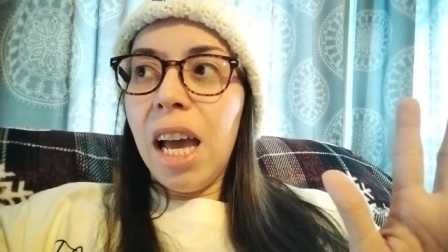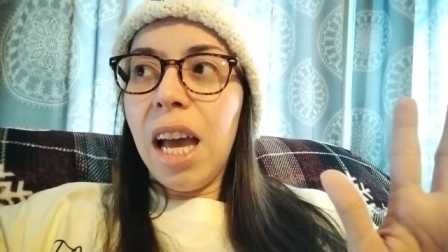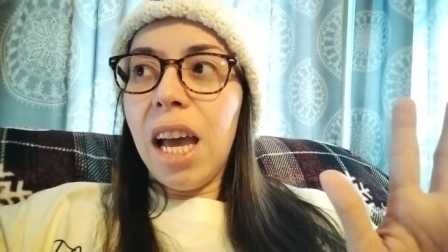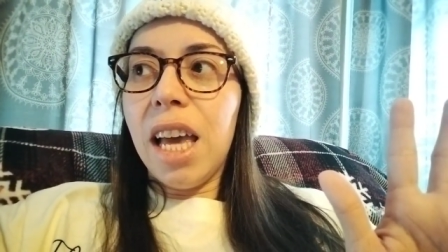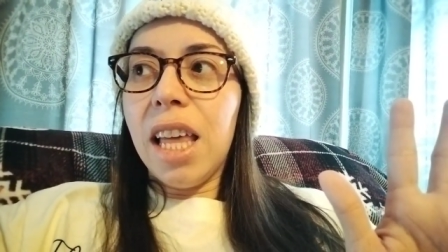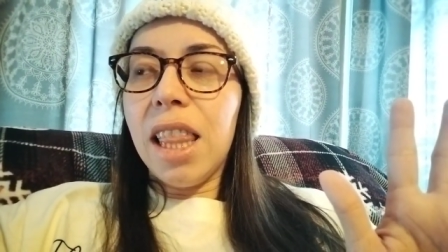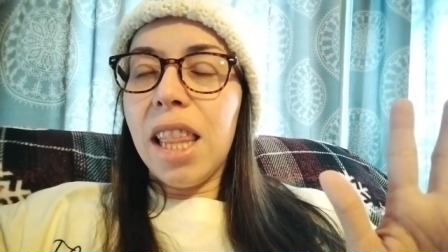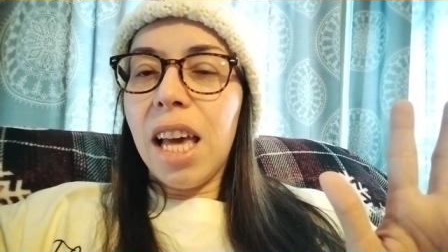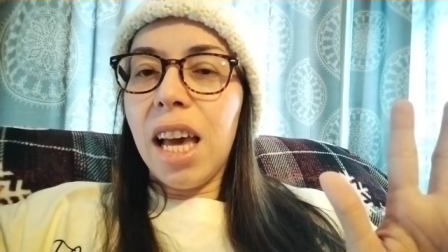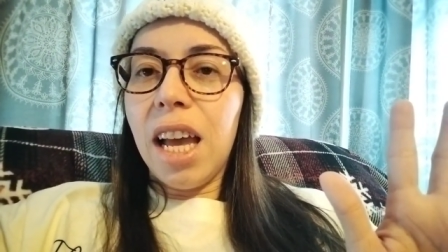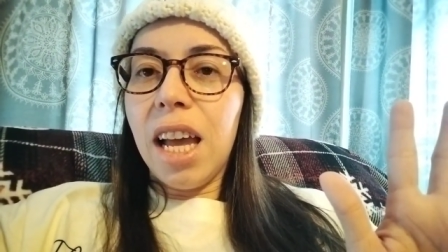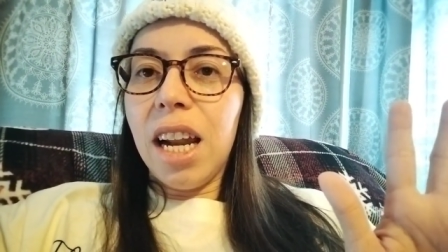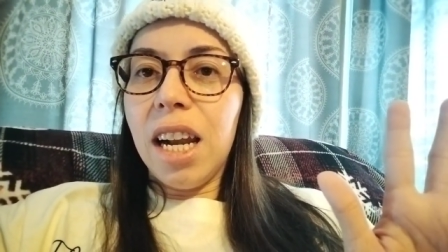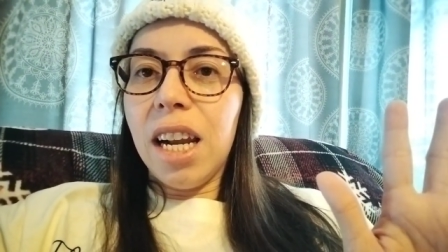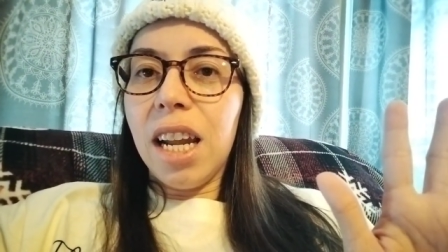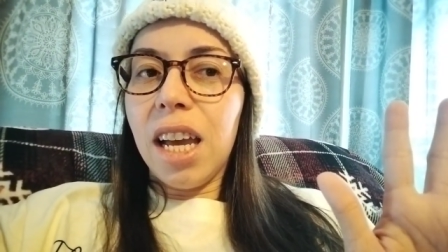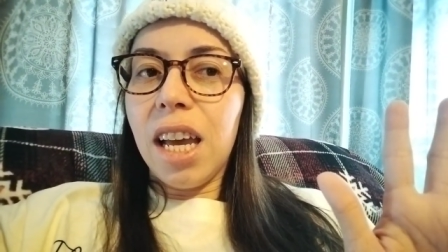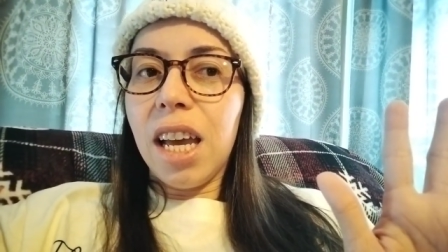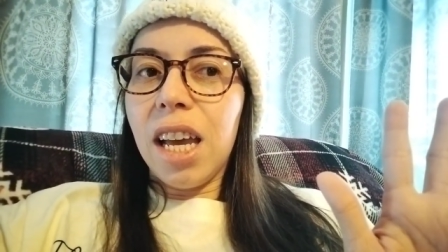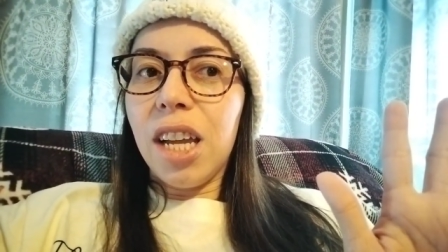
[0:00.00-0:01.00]
and
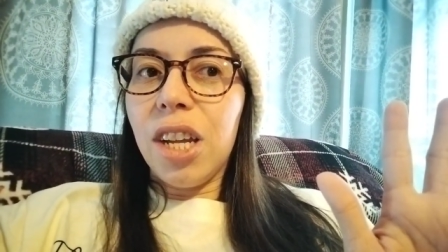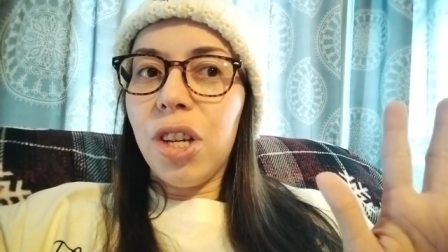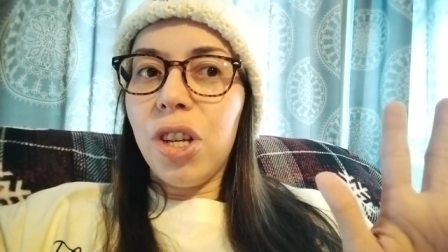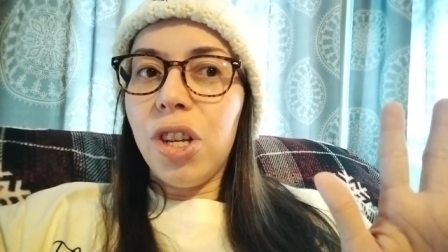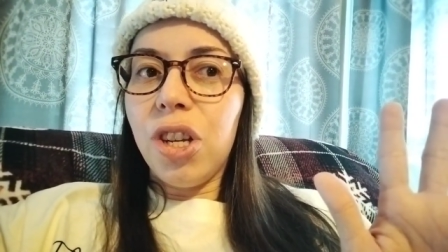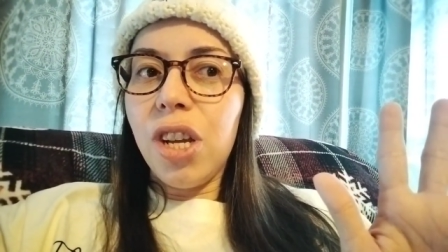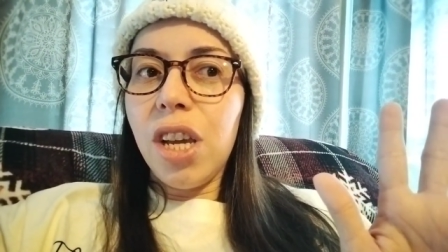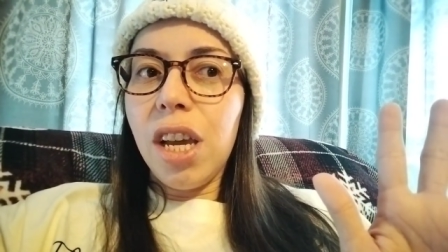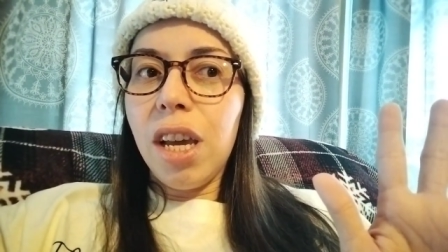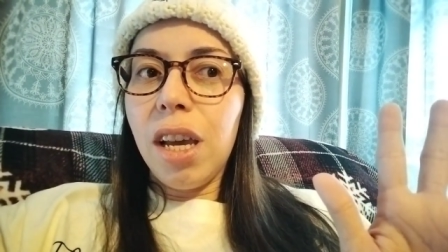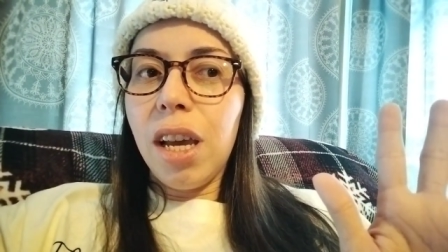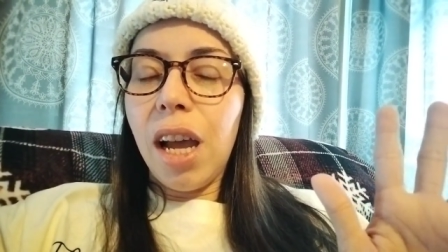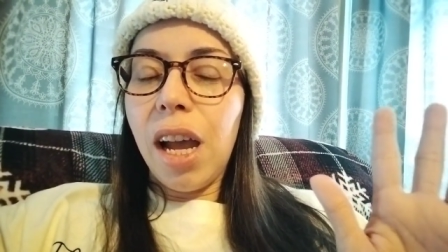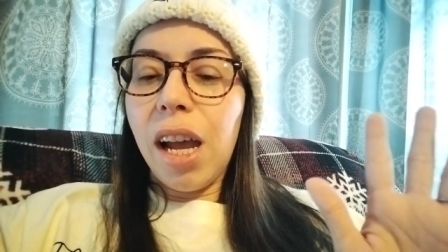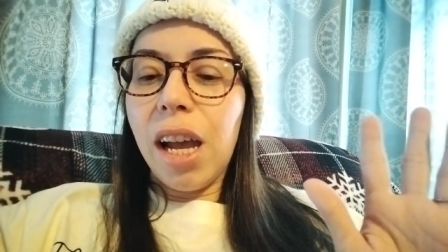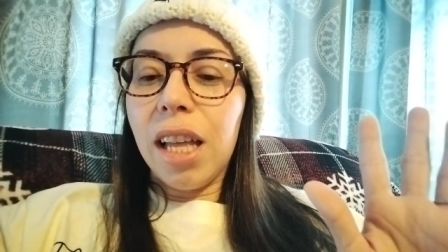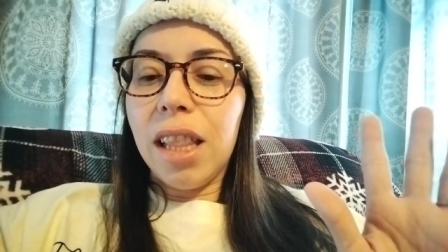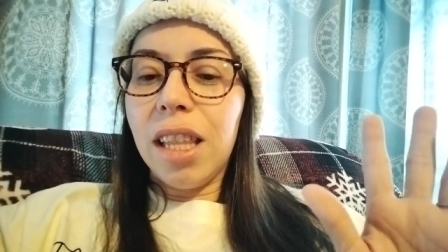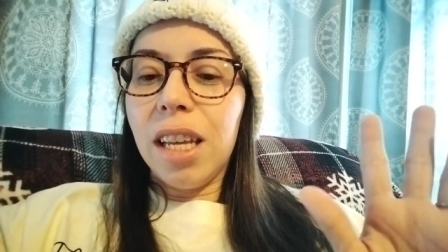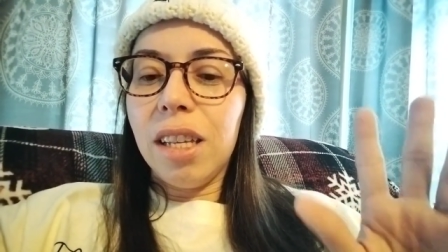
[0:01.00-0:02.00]
then she
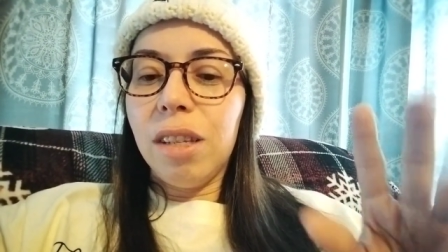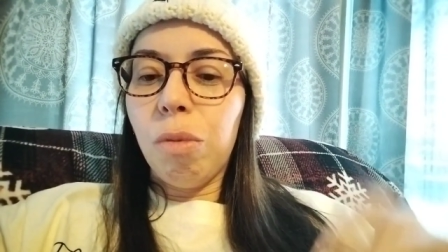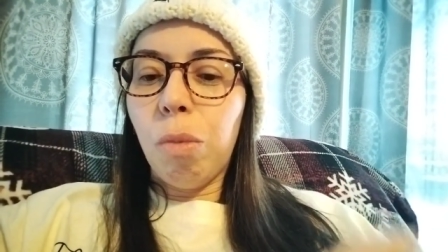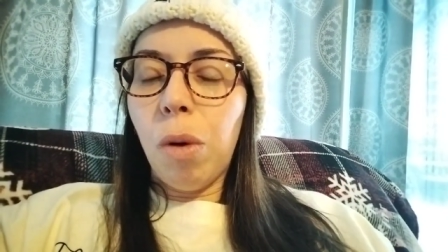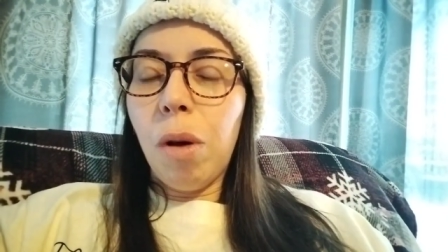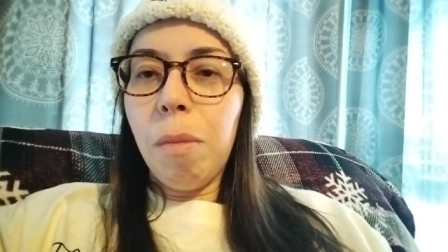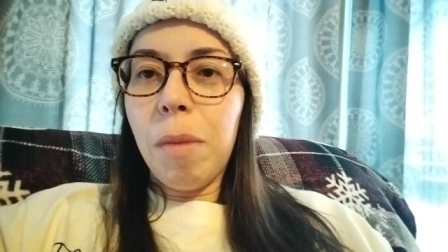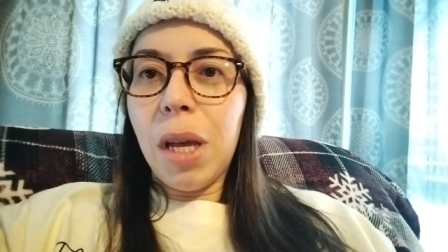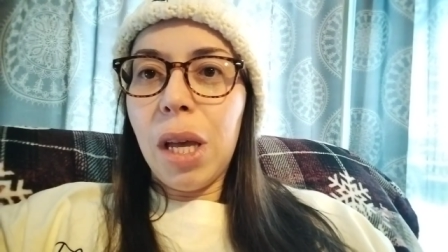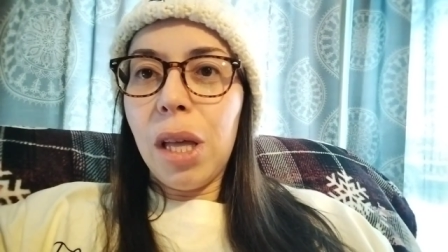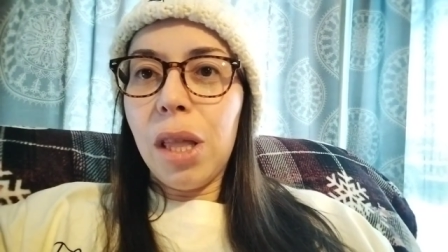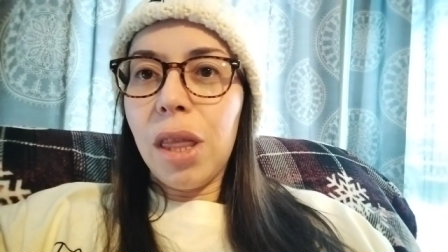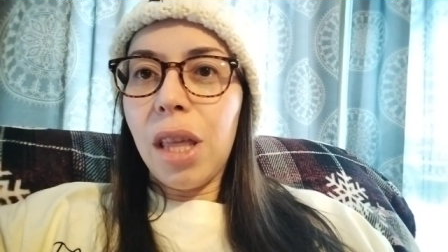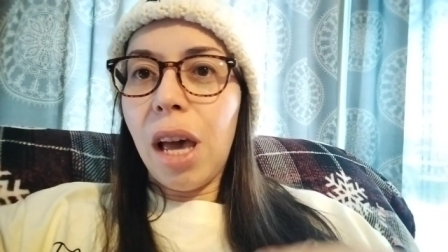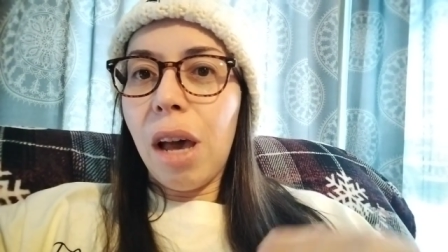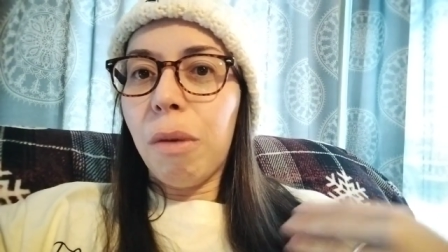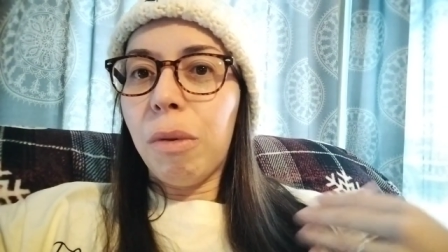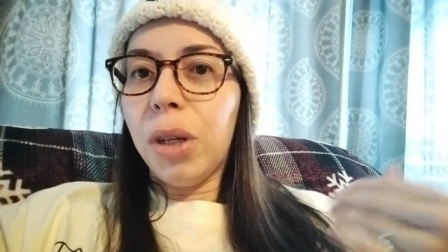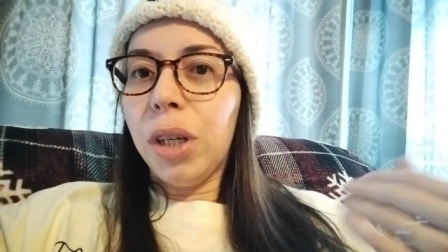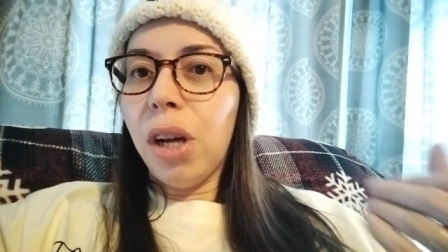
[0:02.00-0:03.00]
had this woman
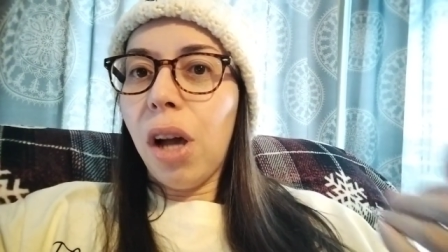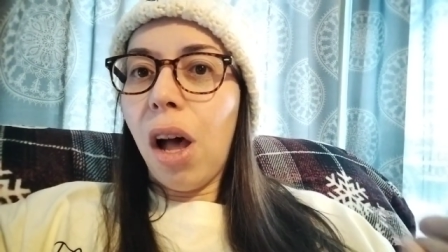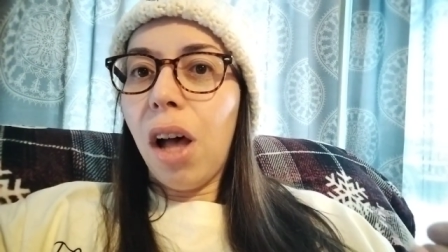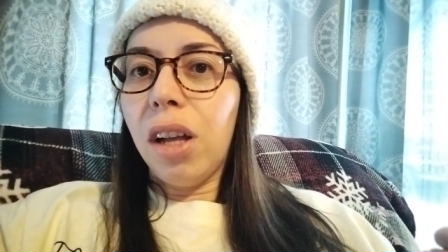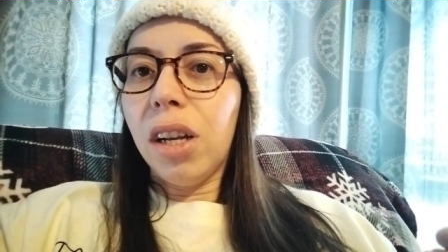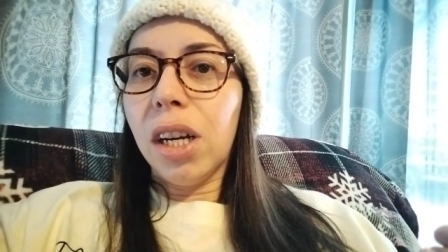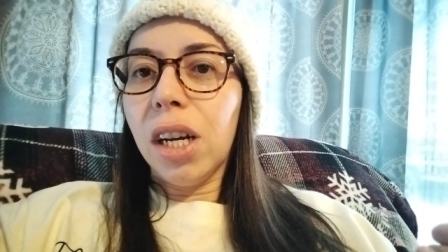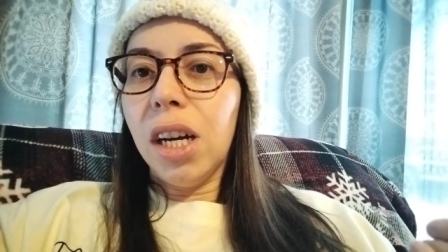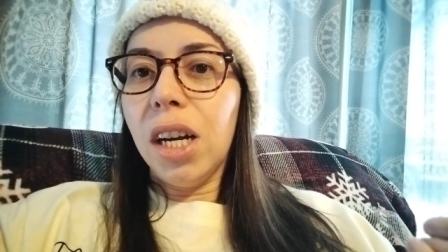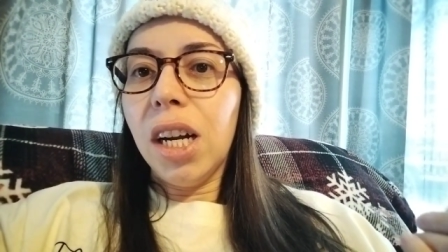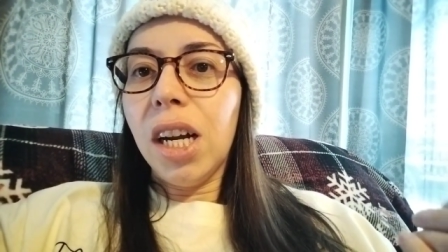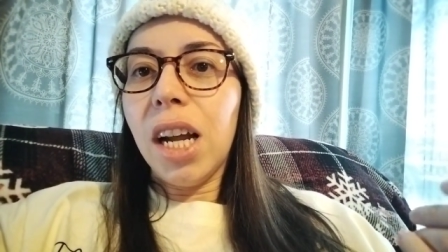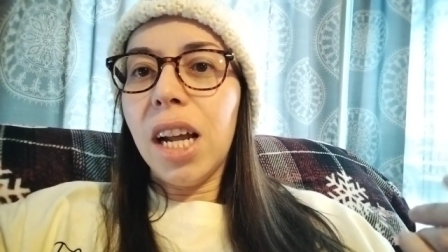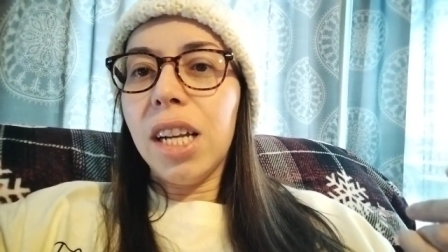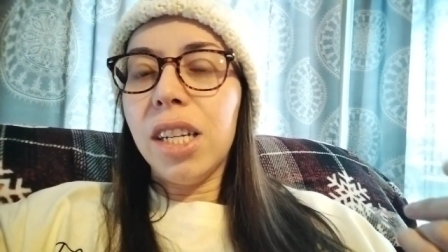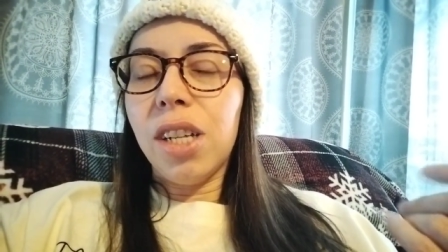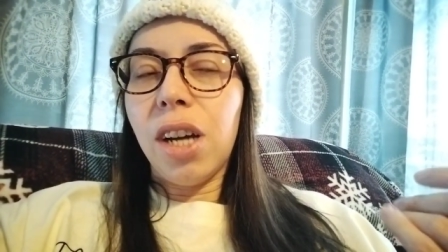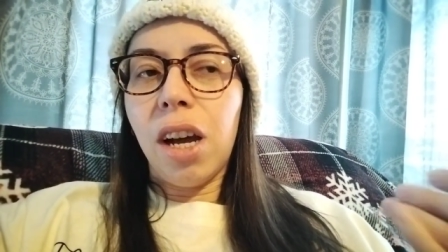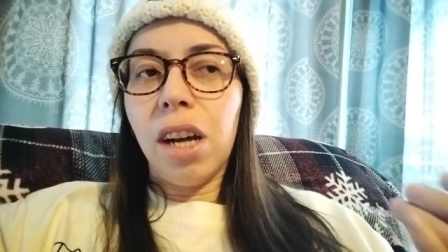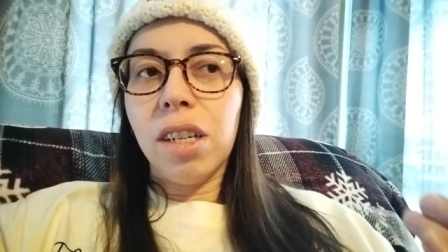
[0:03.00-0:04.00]
that would call her
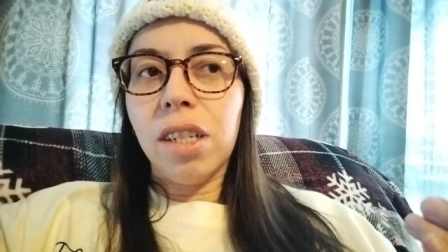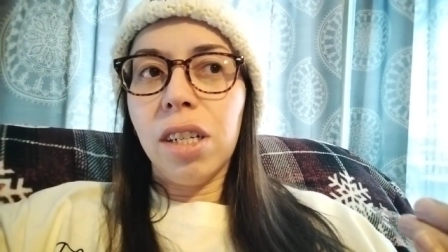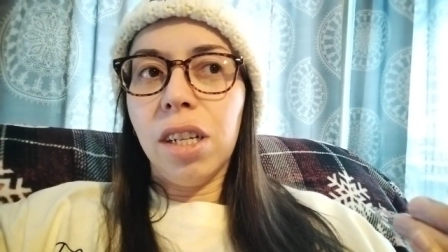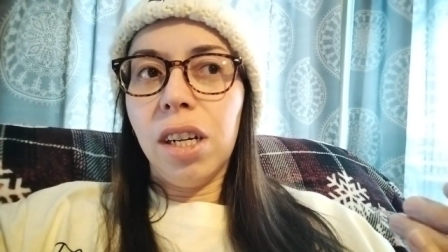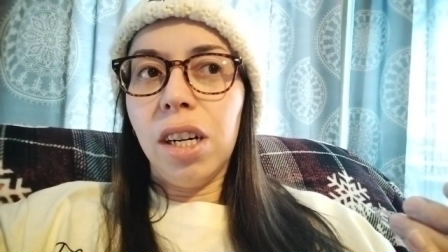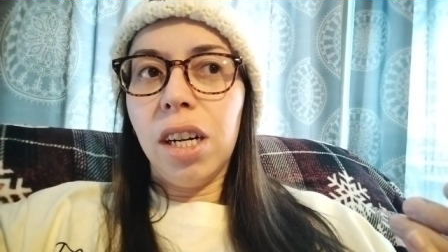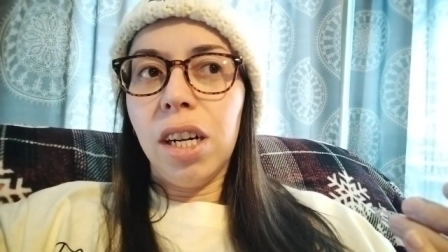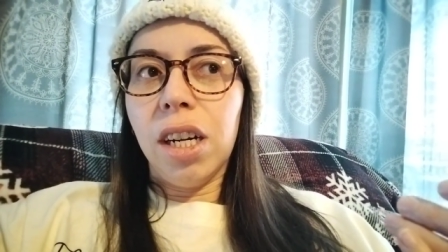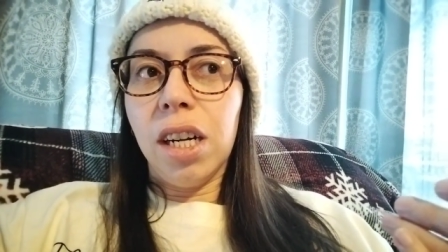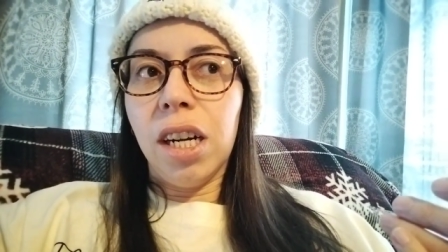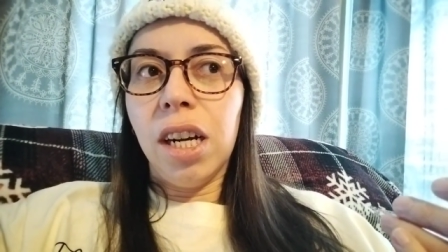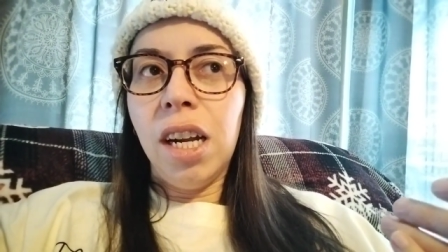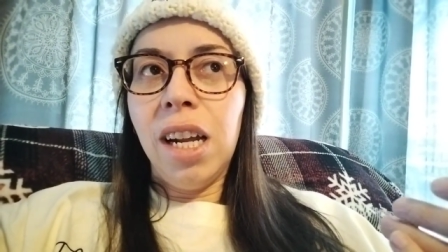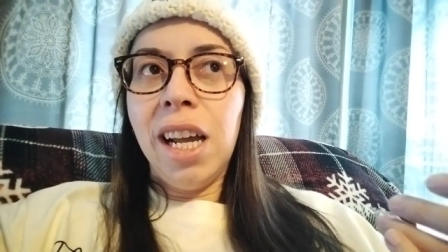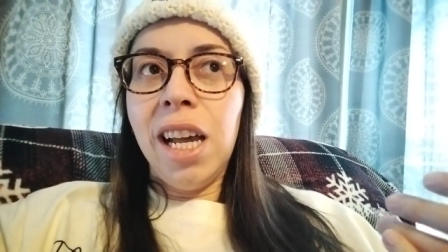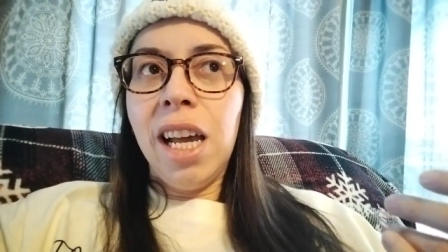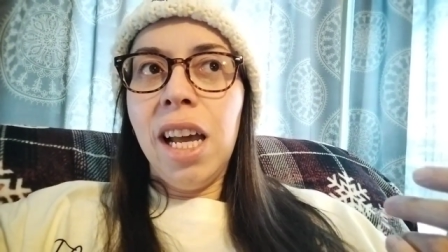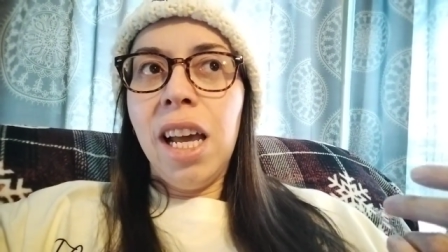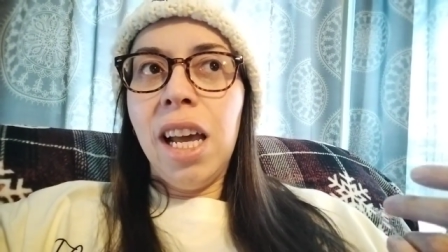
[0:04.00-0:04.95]
and talk to her